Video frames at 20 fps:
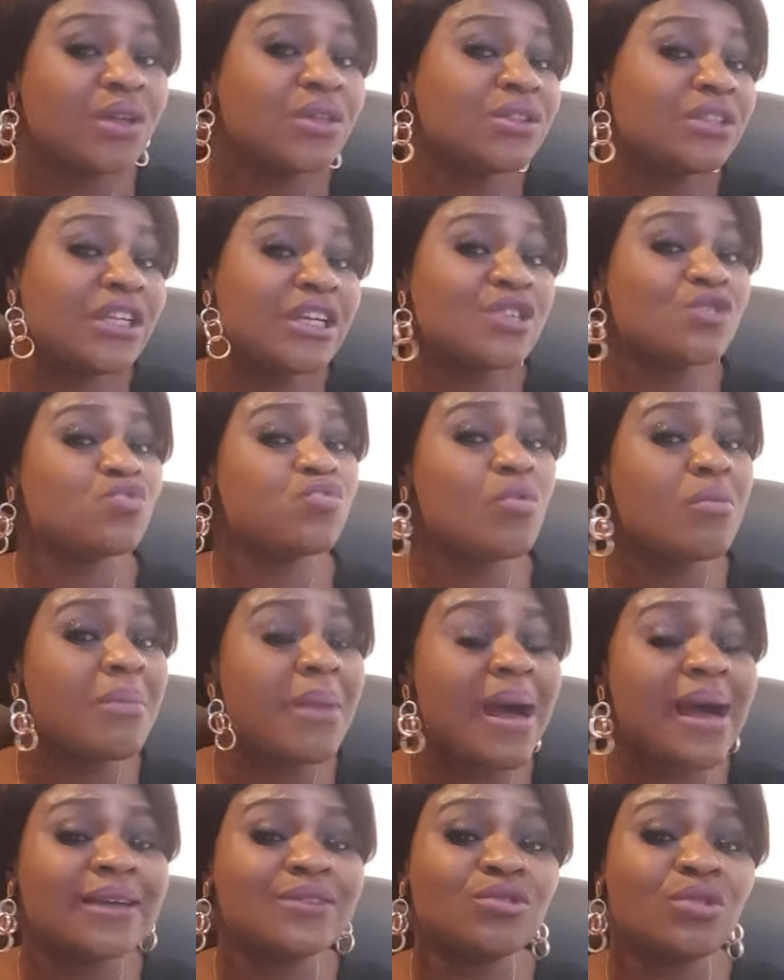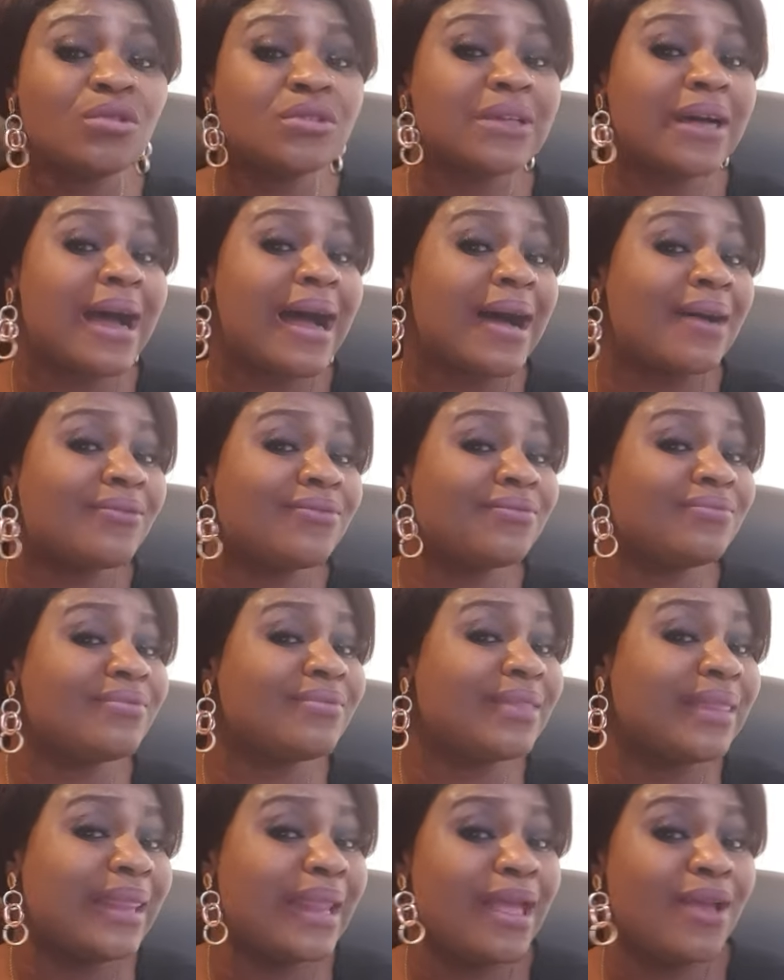This woman don't have
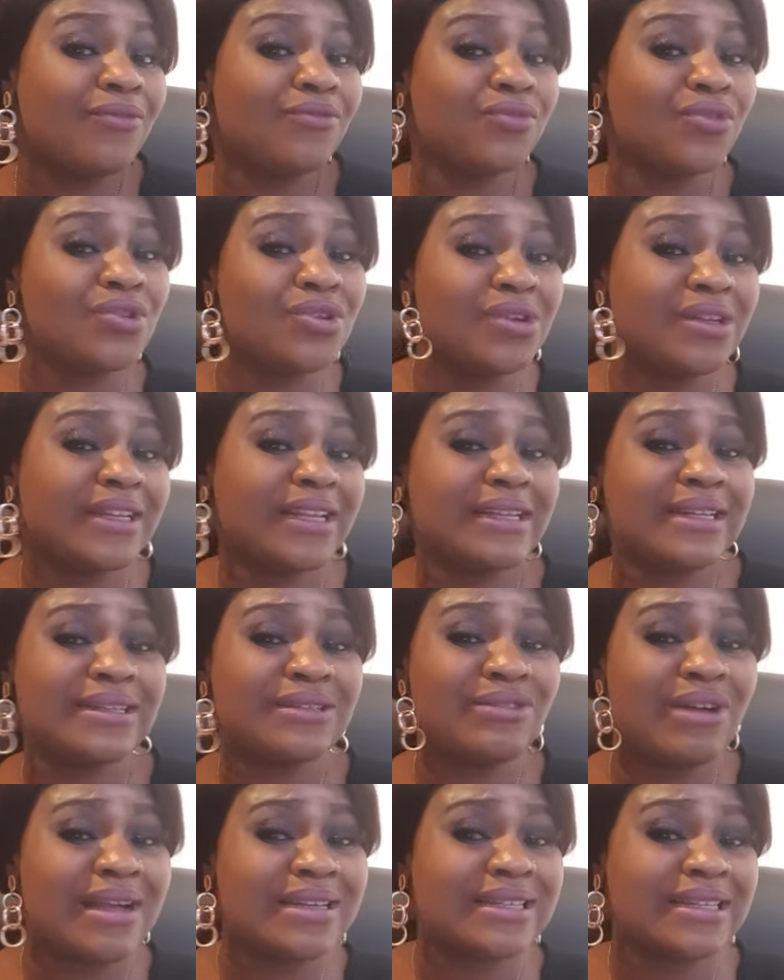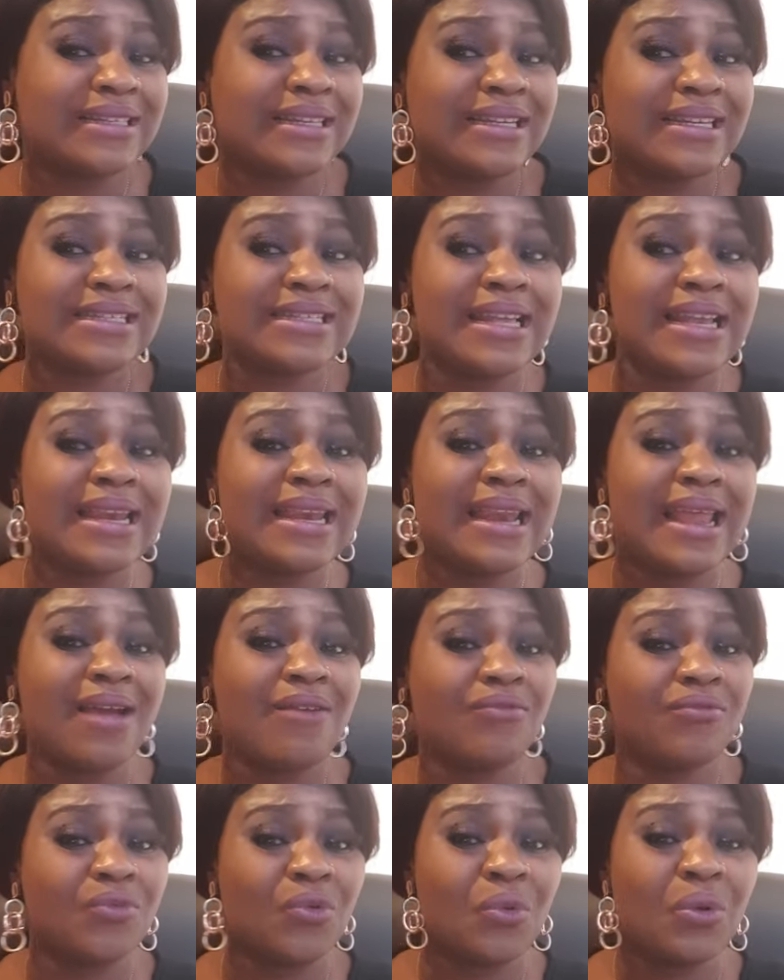level. You know, they know as they say
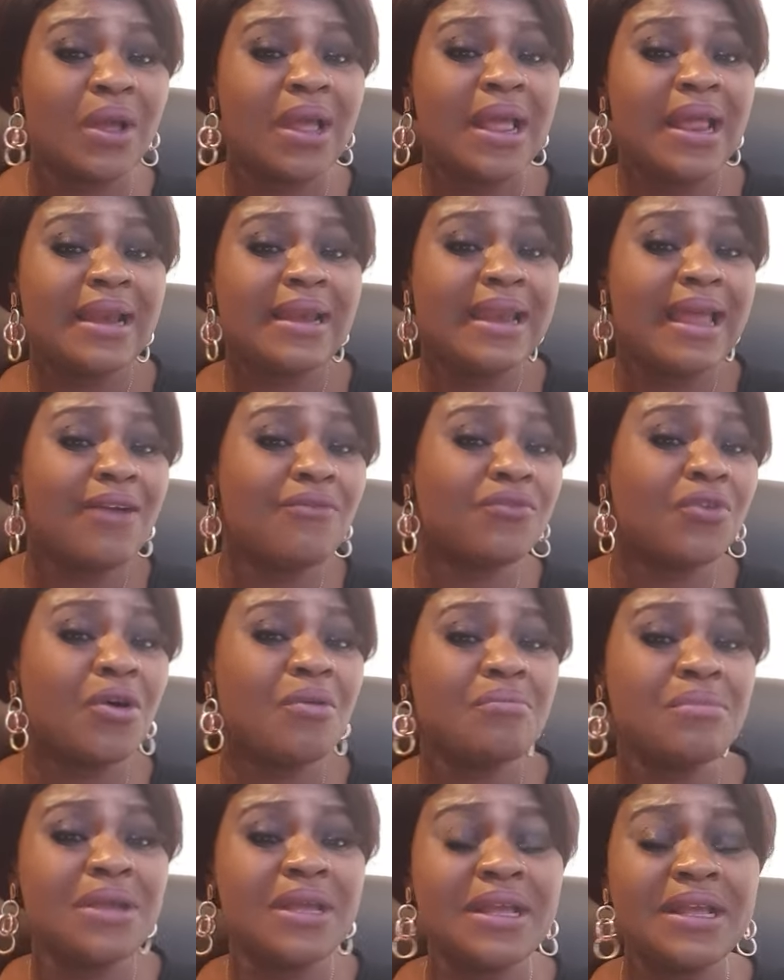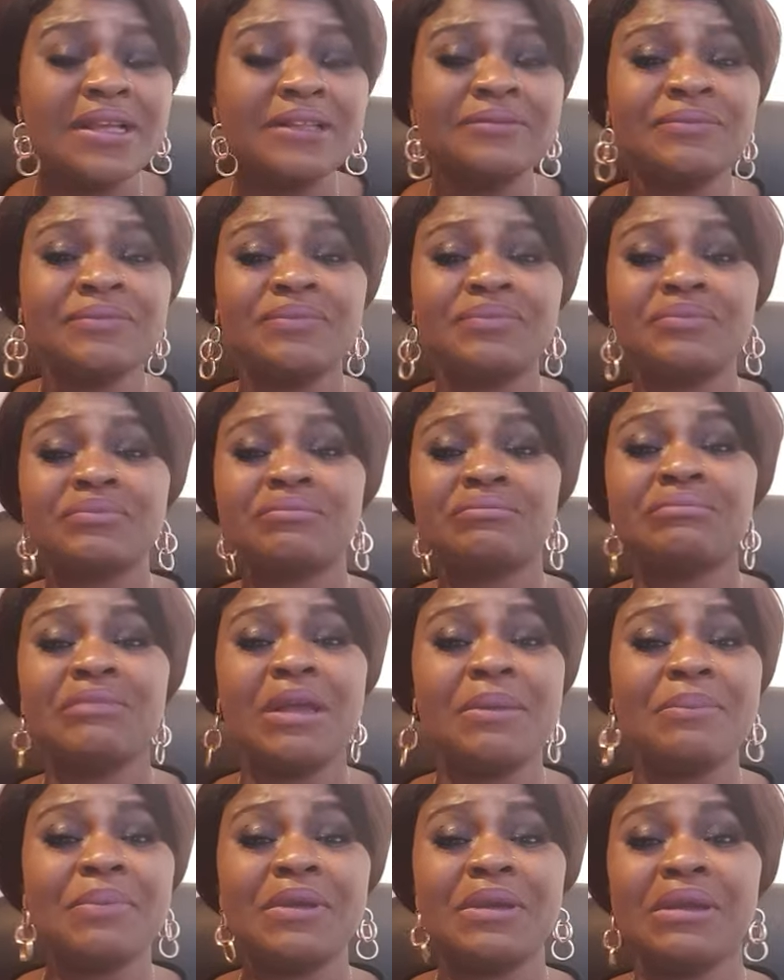level. Level mean
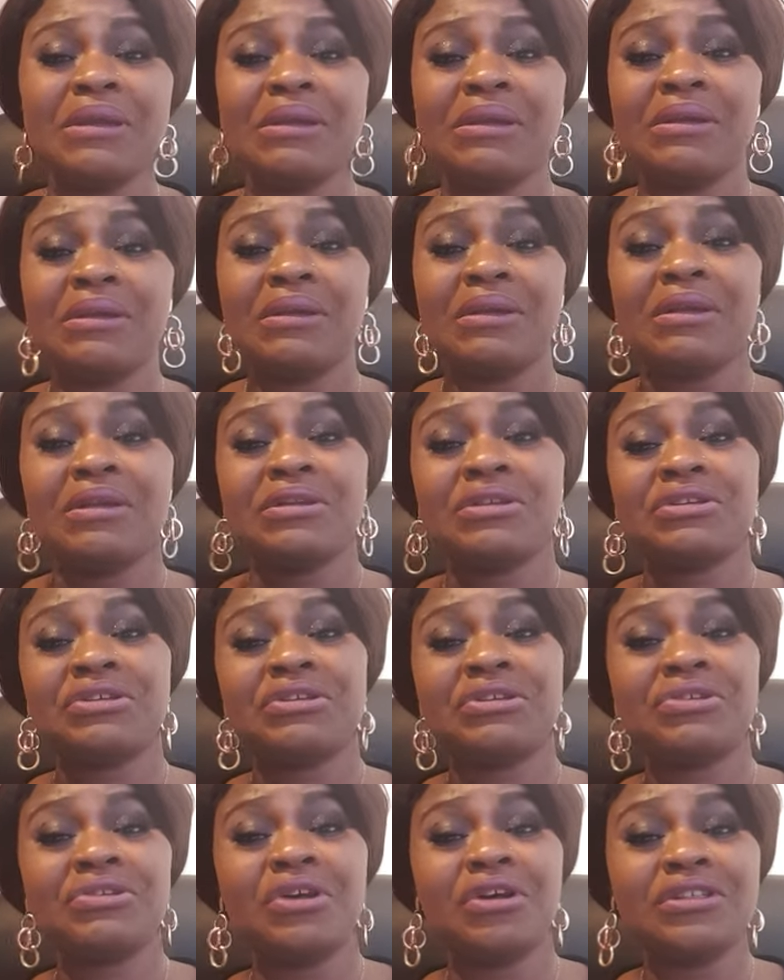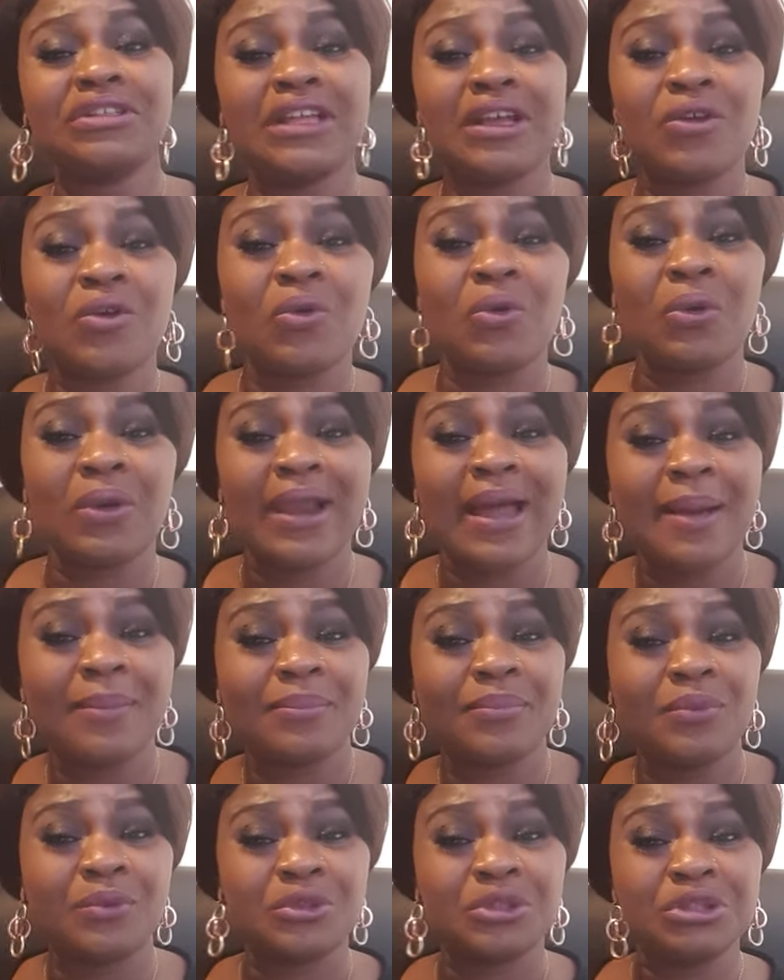maybe she know they
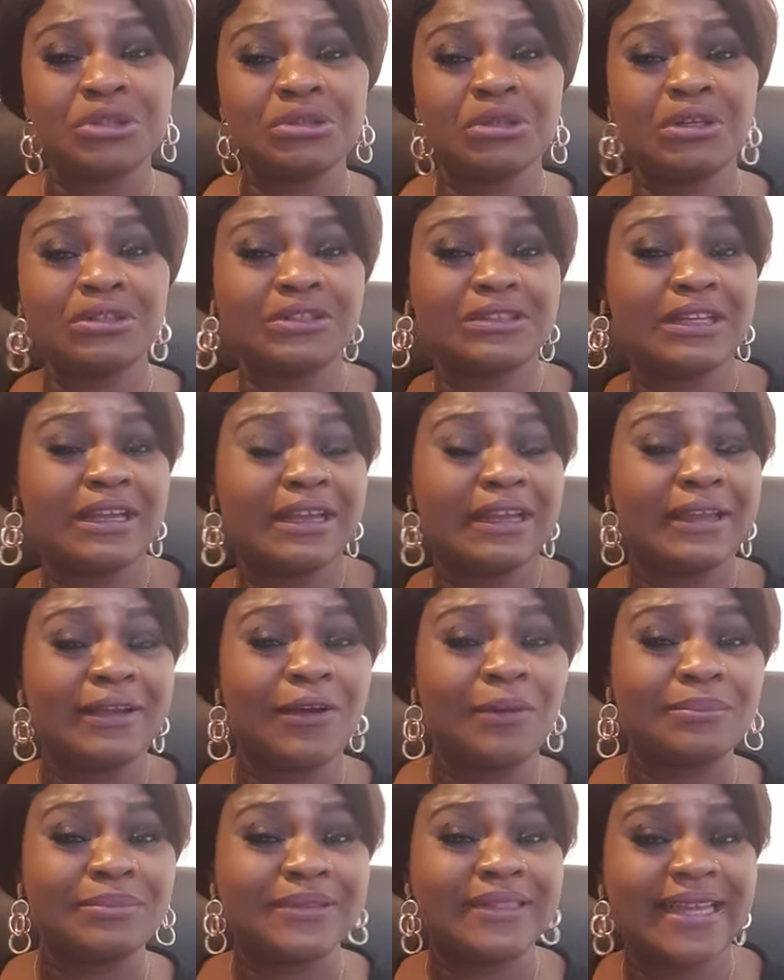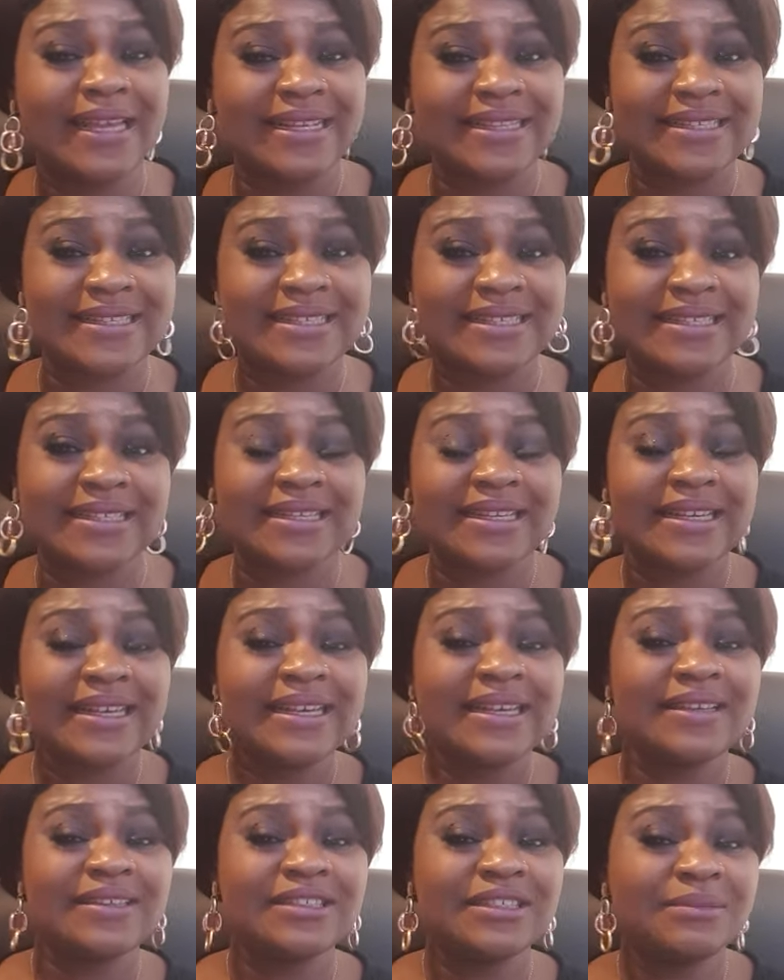collabo. She know they update.
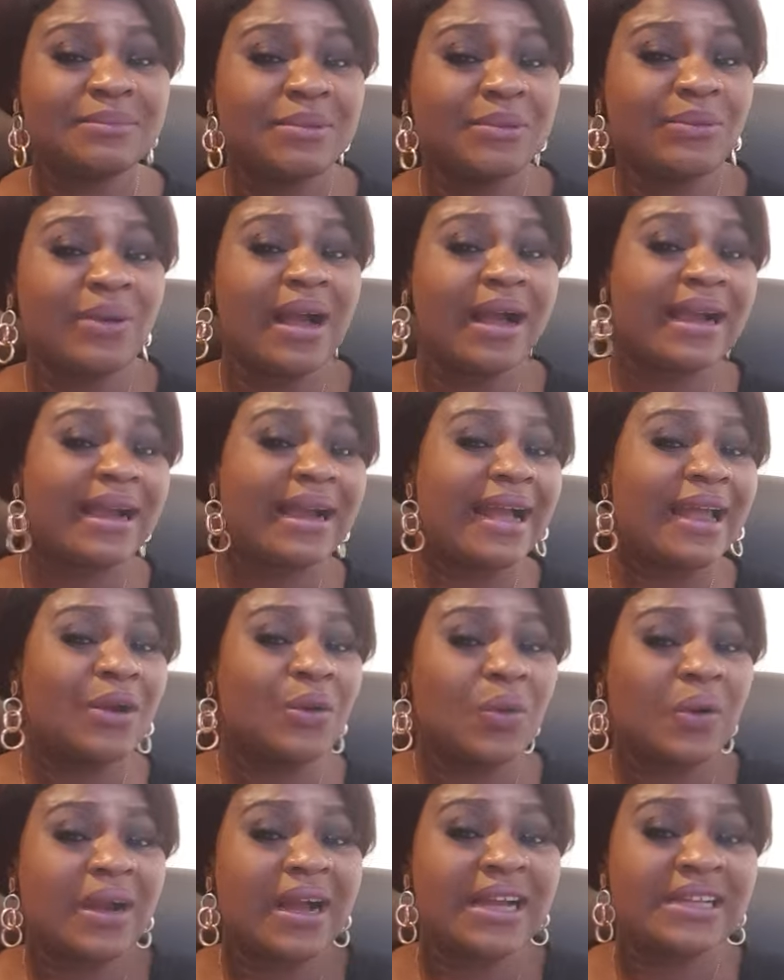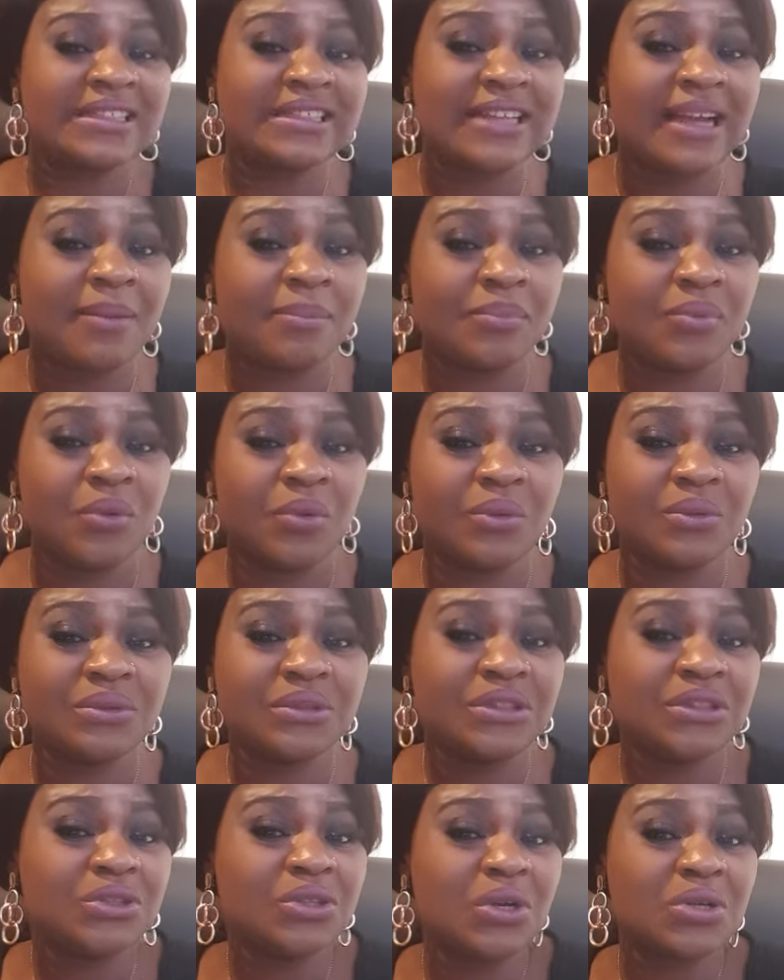She be one kind of local champion.
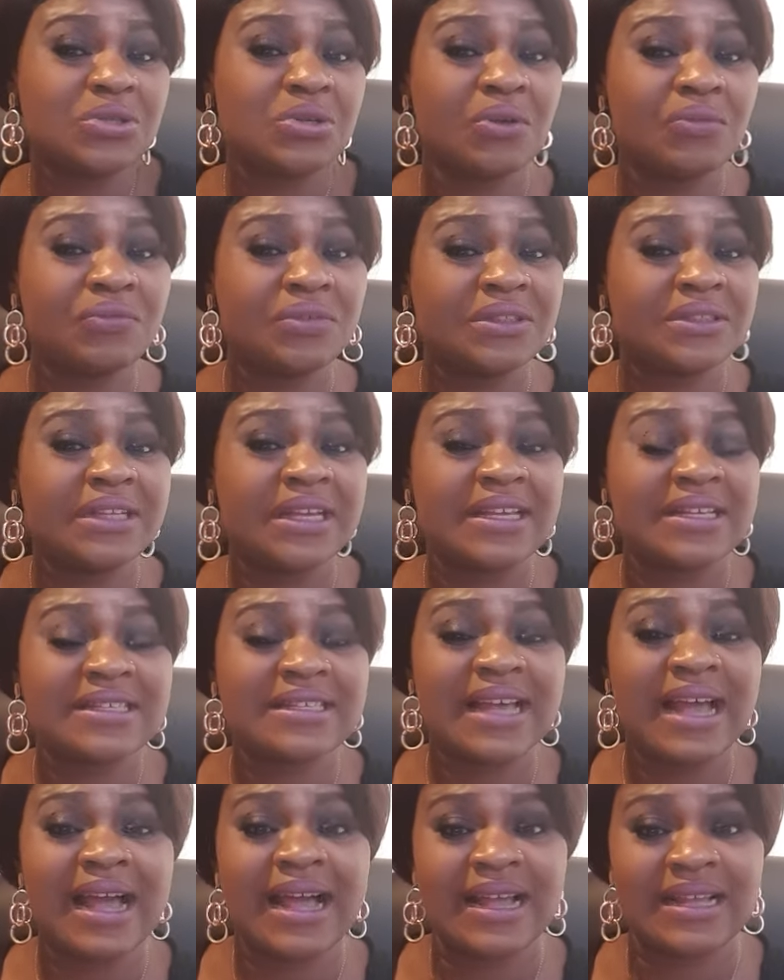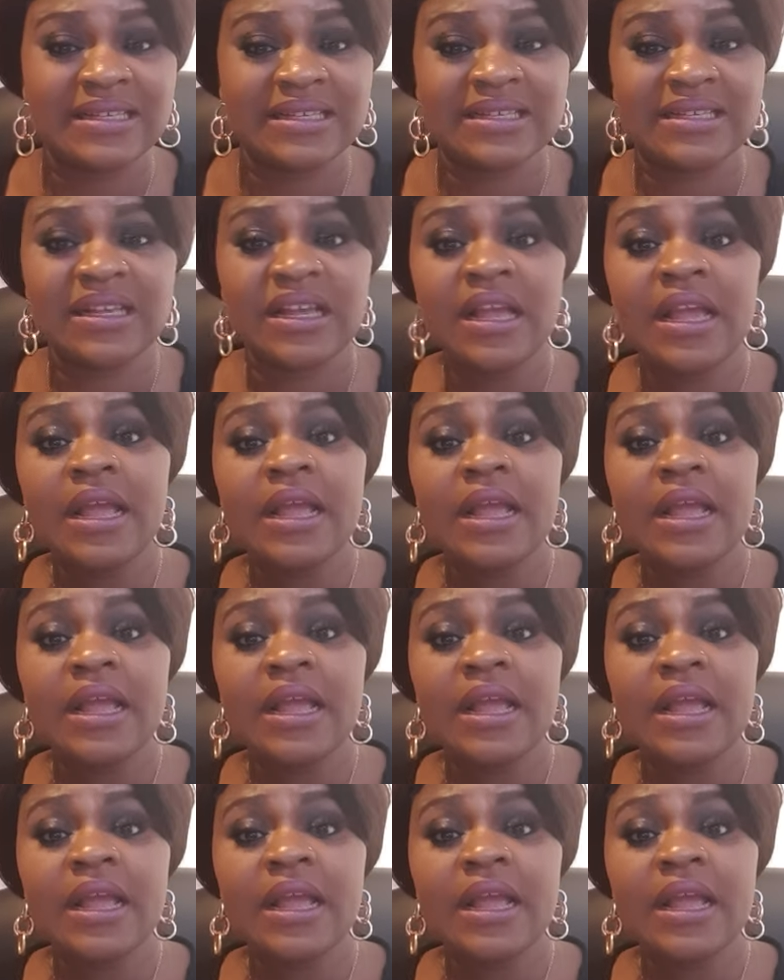You just off a day, Sahas.